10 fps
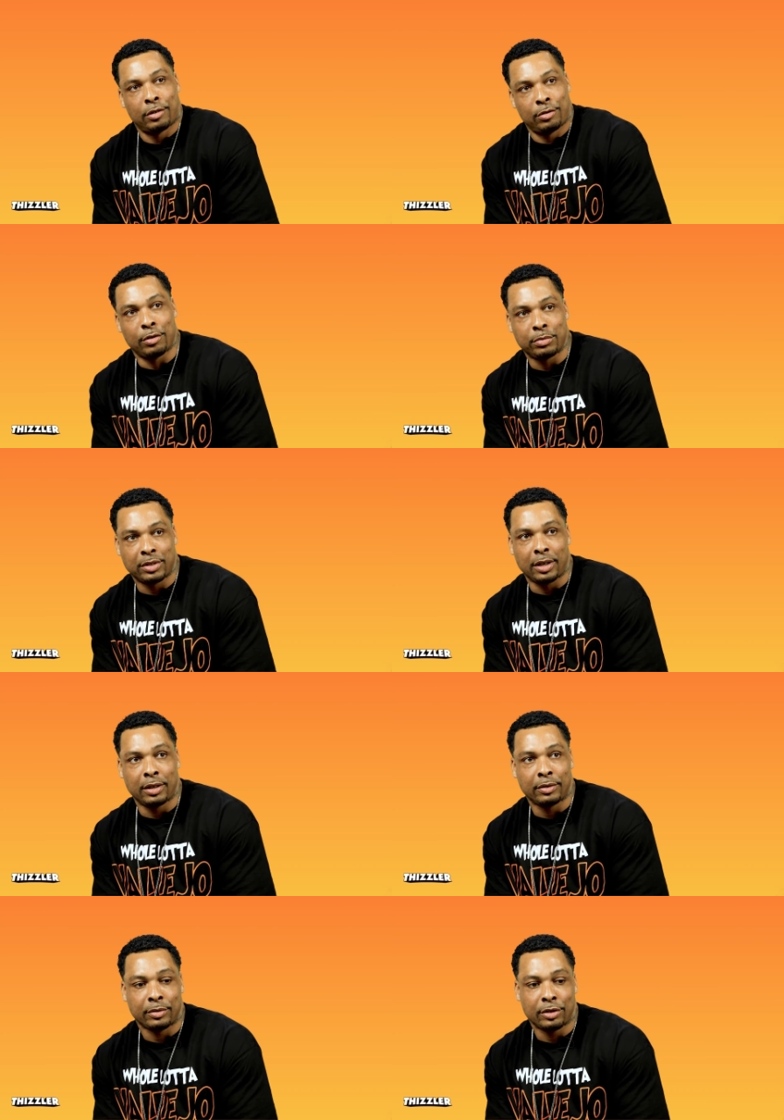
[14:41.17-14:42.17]
You know what I'm
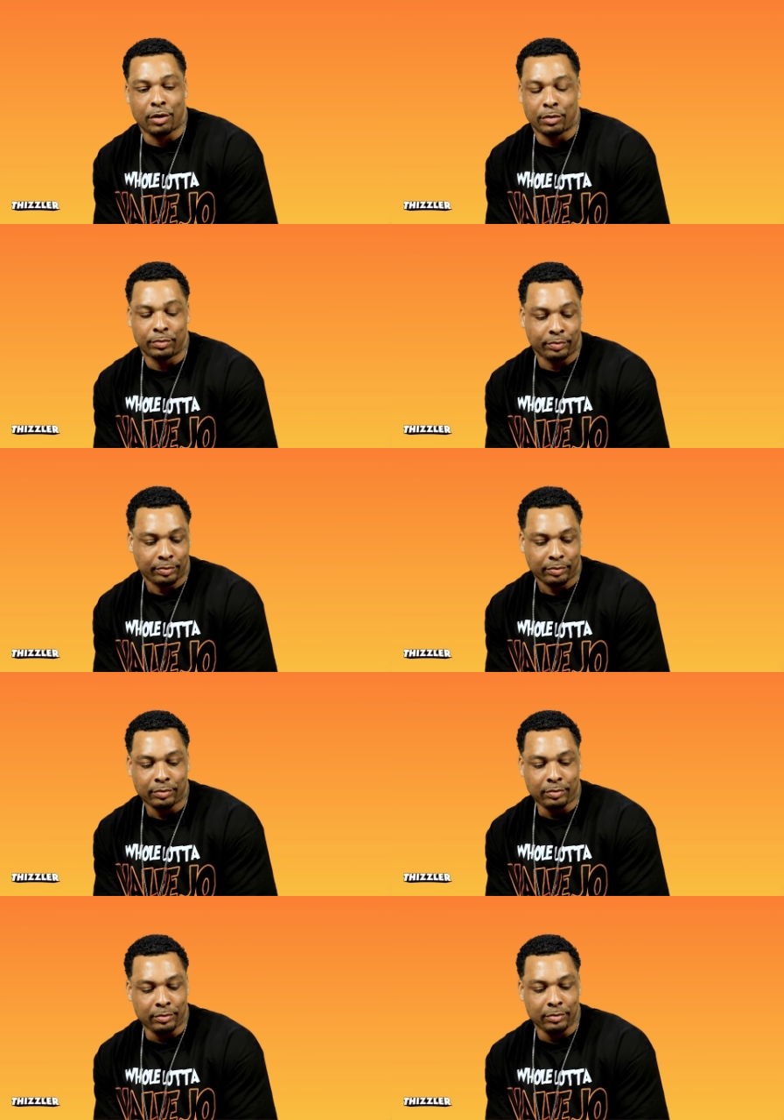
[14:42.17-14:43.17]
saying? So,
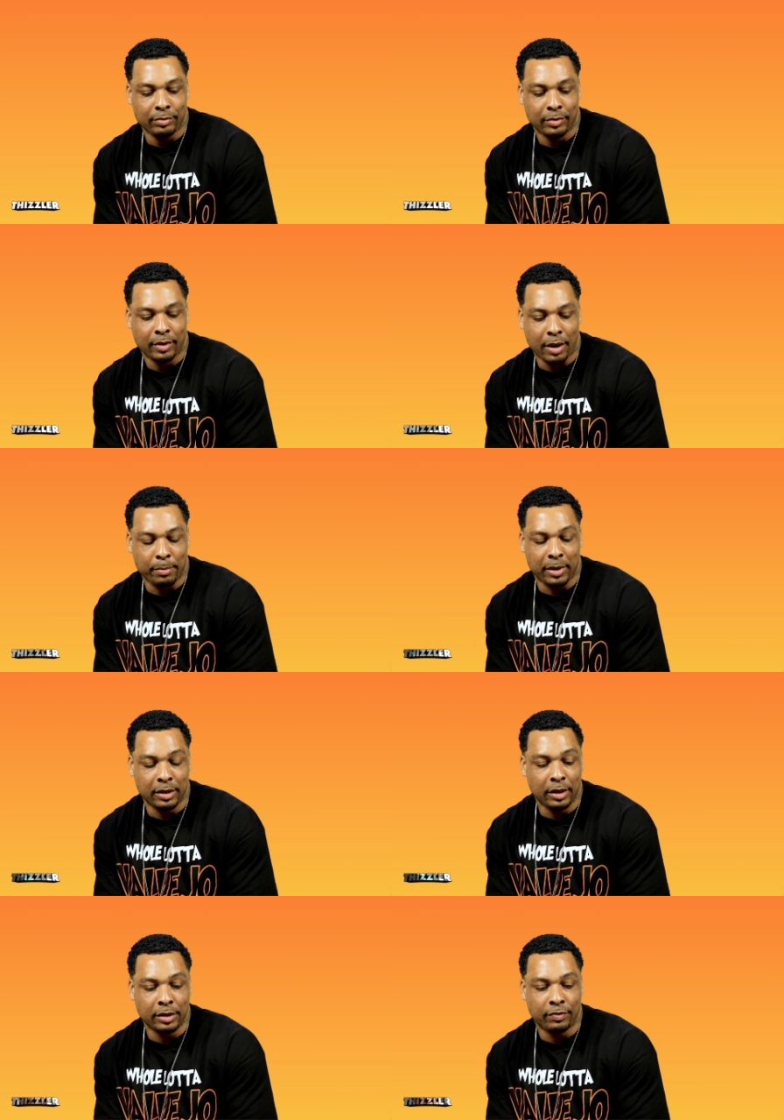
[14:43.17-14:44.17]
I mean,
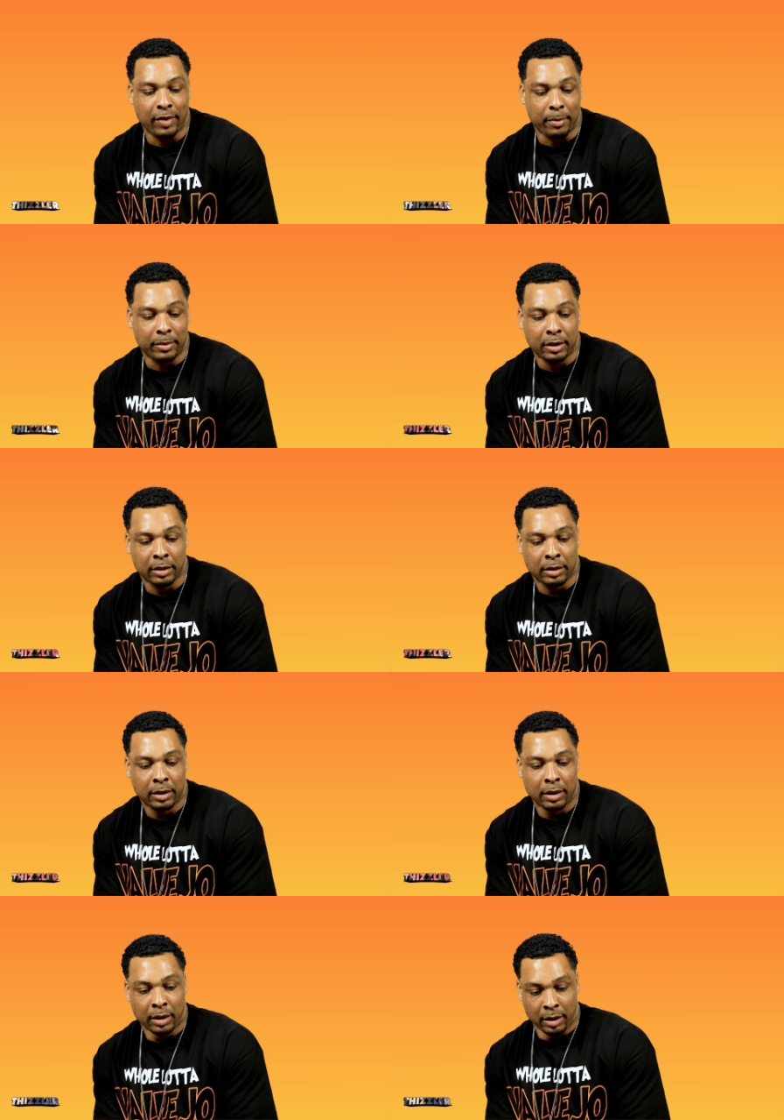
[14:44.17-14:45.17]
it's family.
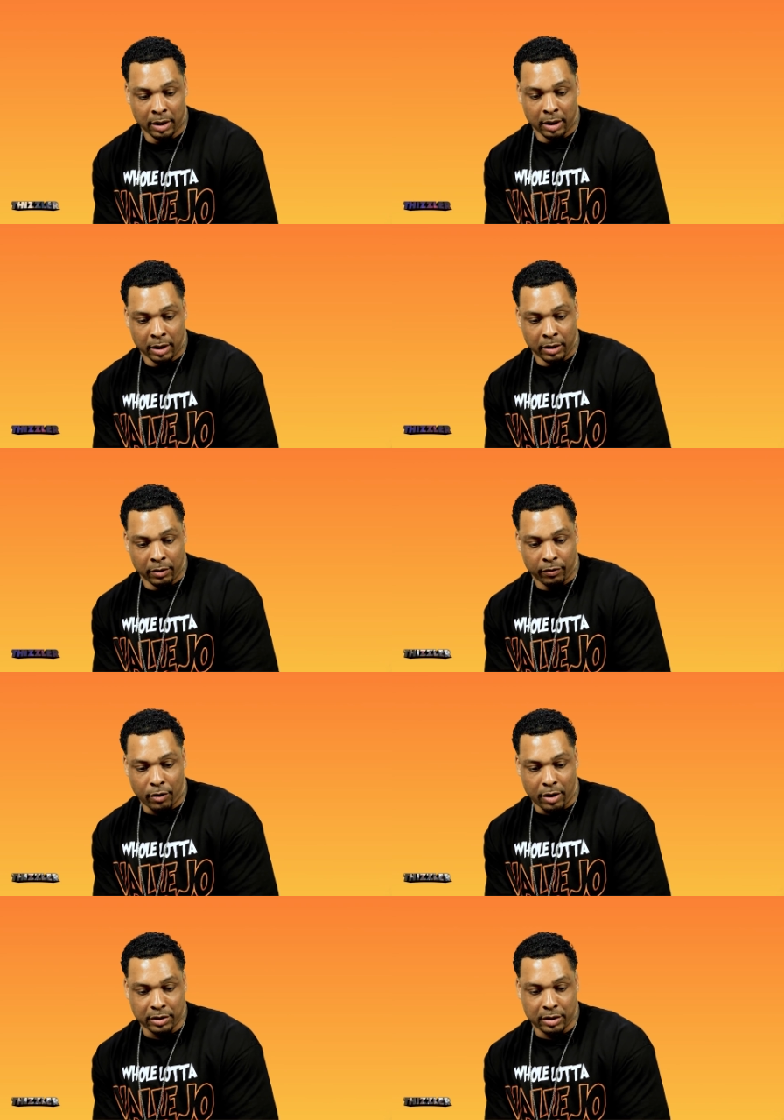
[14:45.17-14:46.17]

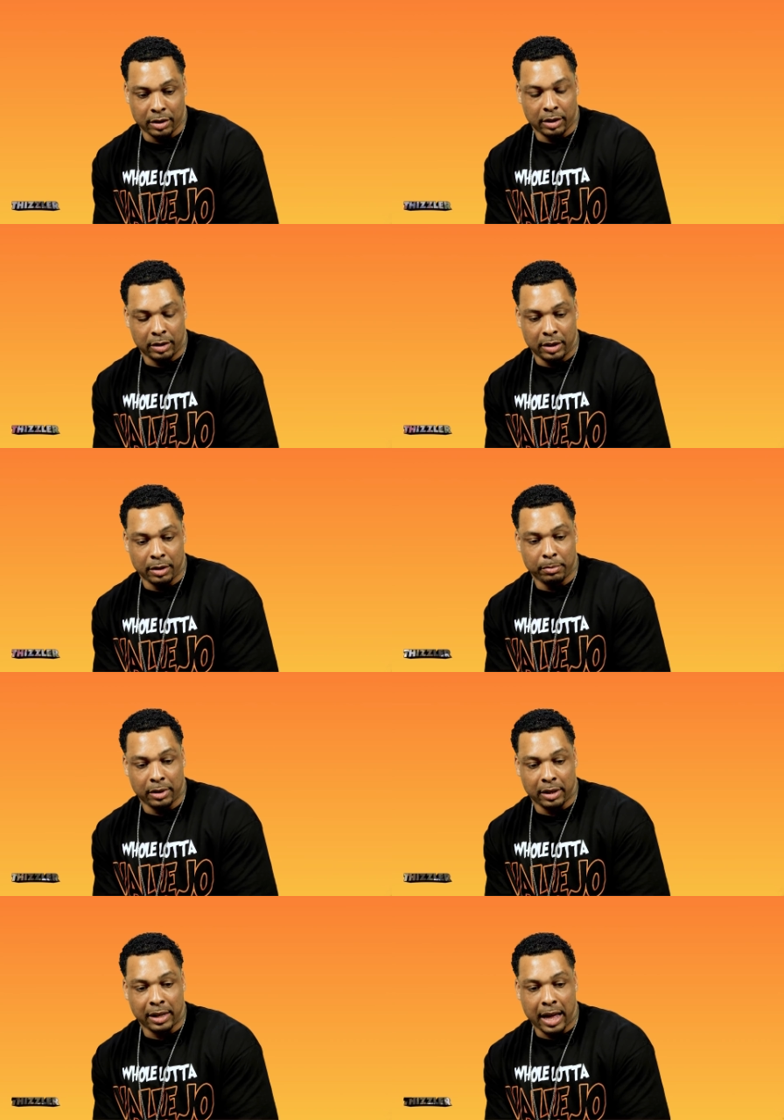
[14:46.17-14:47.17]
For far as them,
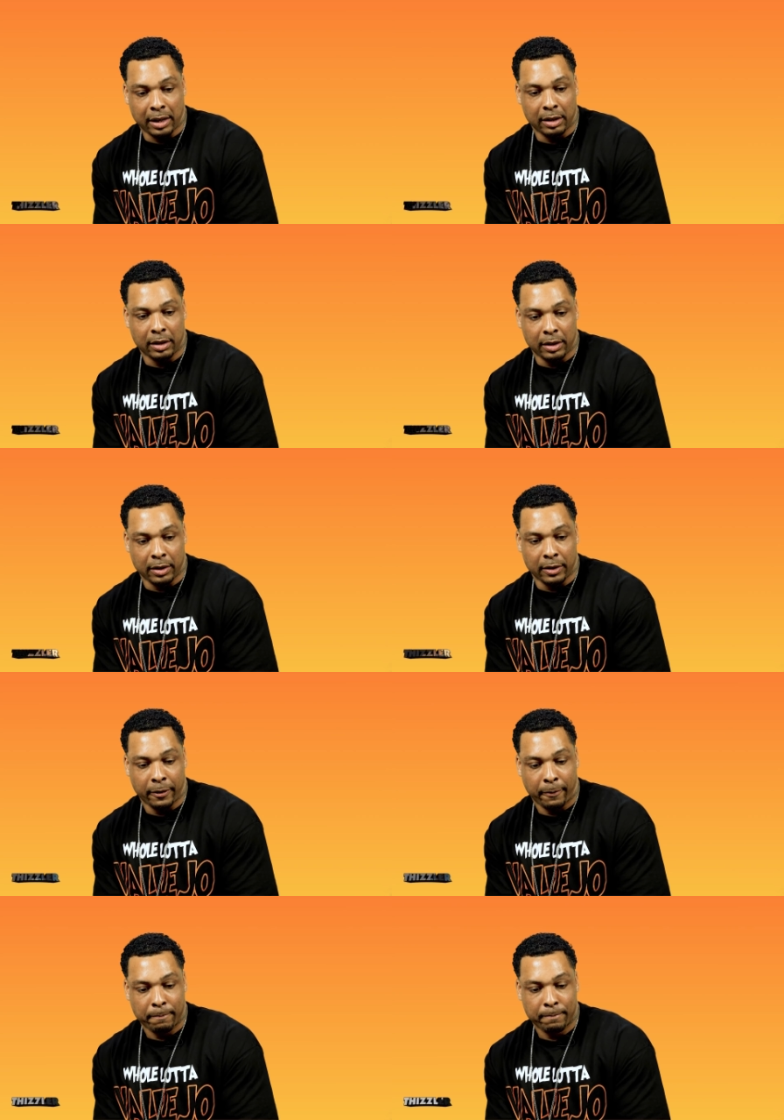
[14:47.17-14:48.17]
but a lot of the uh,